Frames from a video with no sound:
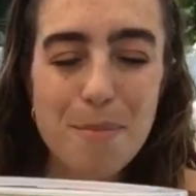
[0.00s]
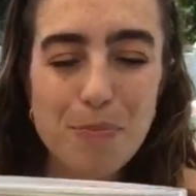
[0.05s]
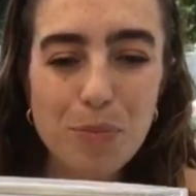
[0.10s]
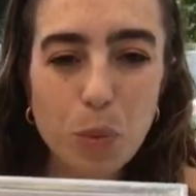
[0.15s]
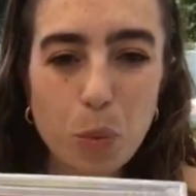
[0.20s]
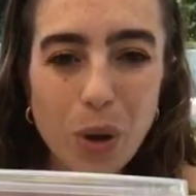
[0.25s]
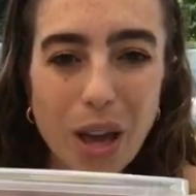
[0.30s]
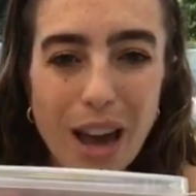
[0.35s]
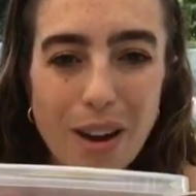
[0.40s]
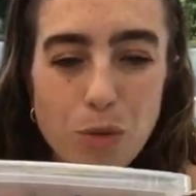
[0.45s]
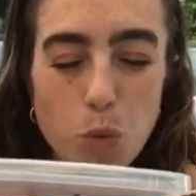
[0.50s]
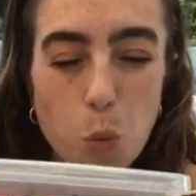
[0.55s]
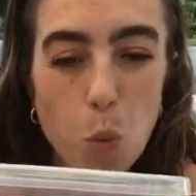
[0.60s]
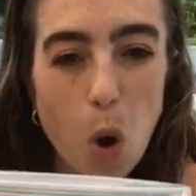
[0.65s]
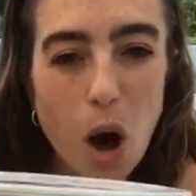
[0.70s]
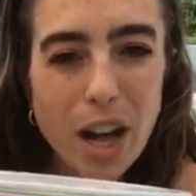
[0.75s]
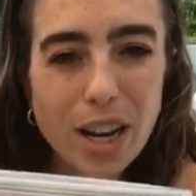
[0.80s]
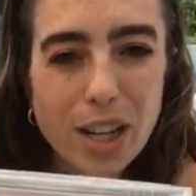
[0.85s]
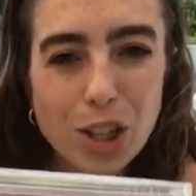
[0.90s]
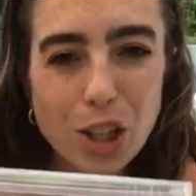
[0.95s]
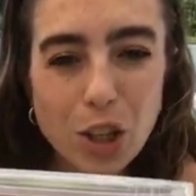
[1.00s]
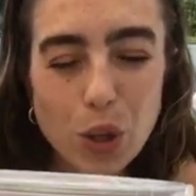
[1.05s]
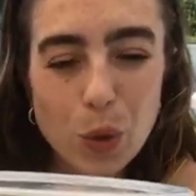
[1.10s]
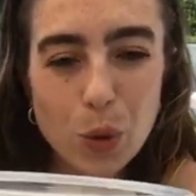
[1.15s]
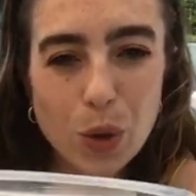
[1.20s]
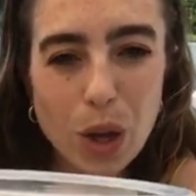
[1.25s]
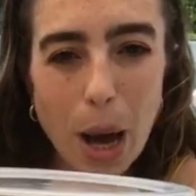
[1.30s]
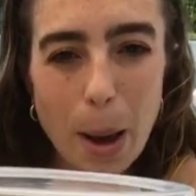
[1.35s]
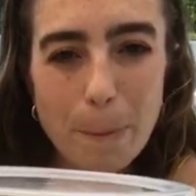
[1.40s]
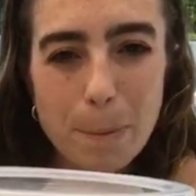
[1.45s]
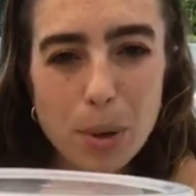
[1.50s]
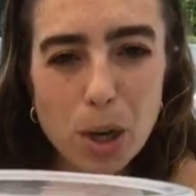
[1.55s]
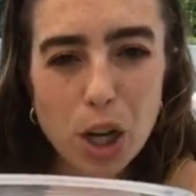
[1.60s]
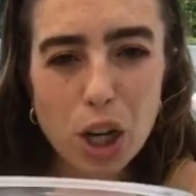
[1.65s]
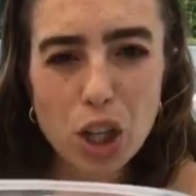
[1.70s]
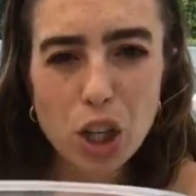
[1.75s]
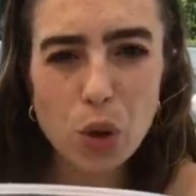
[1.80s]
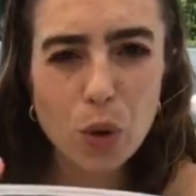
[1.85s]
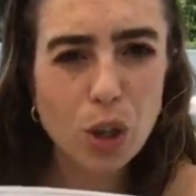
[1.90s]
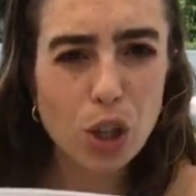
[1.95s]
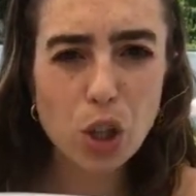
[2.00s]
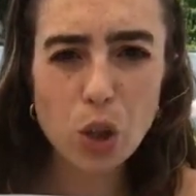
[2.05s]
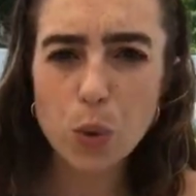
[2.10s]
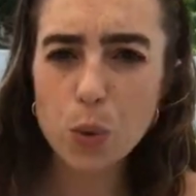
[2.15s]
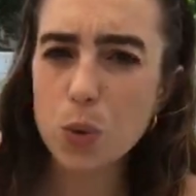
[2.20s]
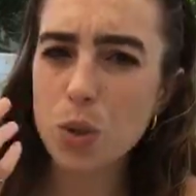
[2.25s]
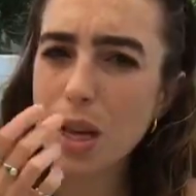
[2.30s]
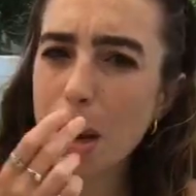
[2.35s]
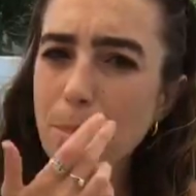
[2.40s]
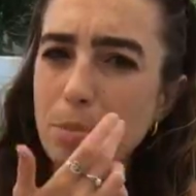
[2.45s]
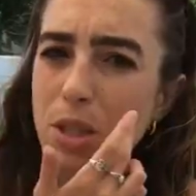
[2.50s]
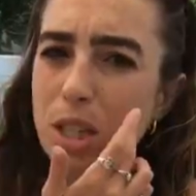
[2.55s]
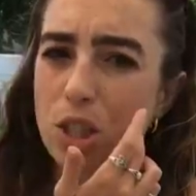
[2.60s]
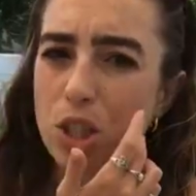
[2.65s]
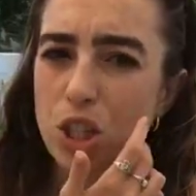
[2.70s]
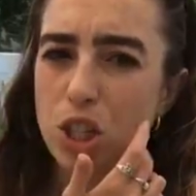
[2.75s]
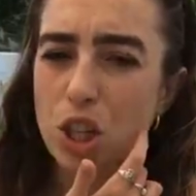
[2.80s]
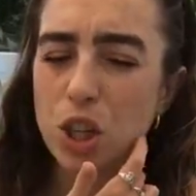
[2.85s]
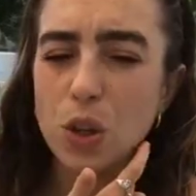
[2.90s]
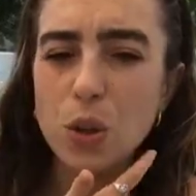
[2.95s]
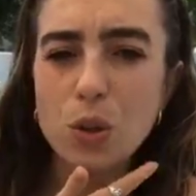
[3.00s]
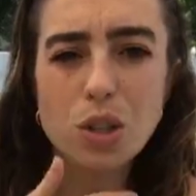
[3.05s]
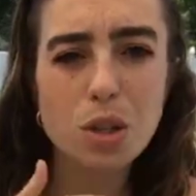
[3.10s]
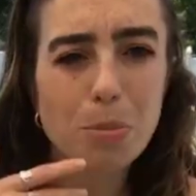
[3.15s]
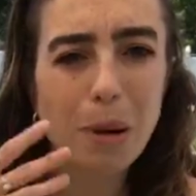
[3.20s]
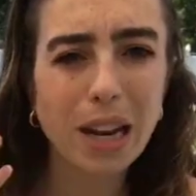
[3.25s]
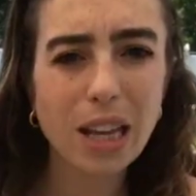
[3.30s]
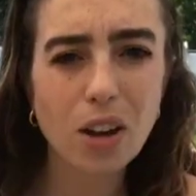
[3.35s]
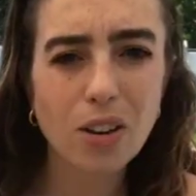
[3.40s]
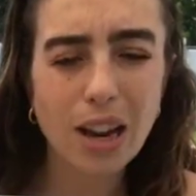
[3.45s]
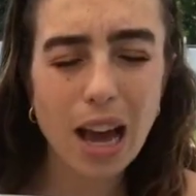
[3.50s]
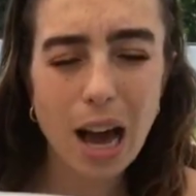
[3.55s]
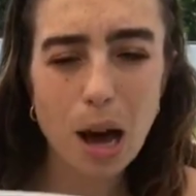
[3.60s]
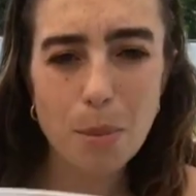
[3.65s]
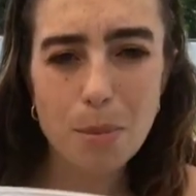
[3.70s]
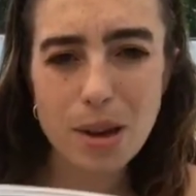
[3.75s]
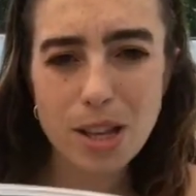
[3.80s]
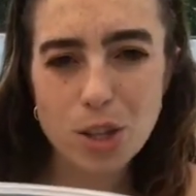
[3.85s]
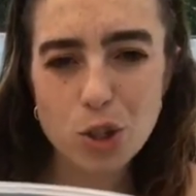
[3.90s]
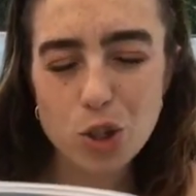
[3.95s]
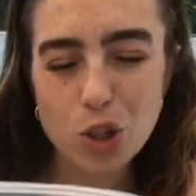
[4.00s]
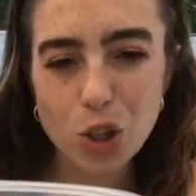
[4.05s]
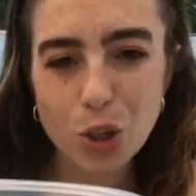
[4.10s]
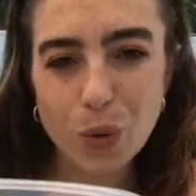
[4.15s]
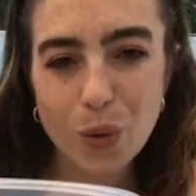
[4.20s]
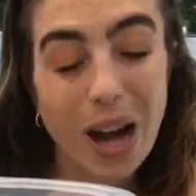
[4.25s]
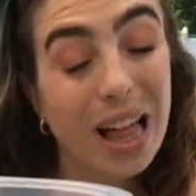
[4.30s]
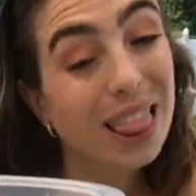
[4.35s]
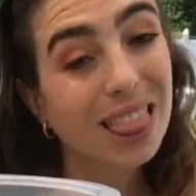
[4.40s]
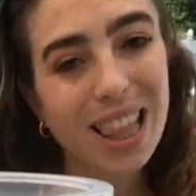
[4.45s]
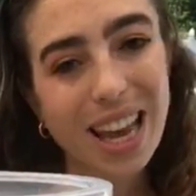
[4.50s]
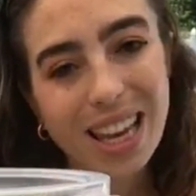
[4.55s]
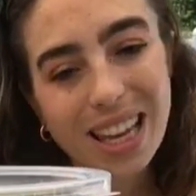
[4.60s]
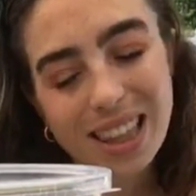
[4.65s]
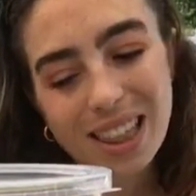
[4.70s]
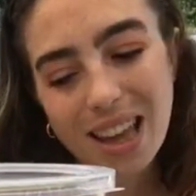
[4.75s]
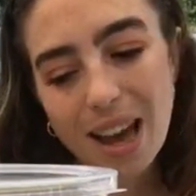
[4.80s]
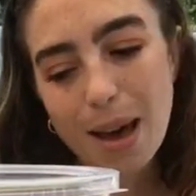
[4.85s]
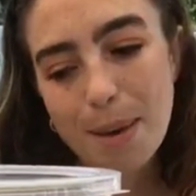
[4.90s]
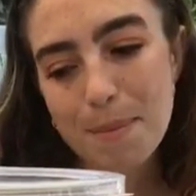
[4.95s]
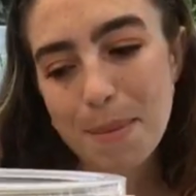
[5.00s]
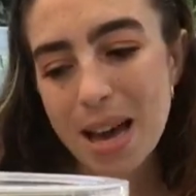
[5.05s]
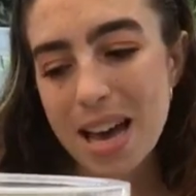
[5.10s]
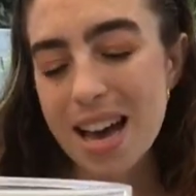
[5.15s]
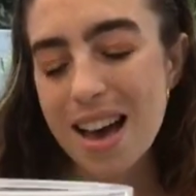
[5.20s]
We have one cucumber. You can use up to two depending on how much you like them.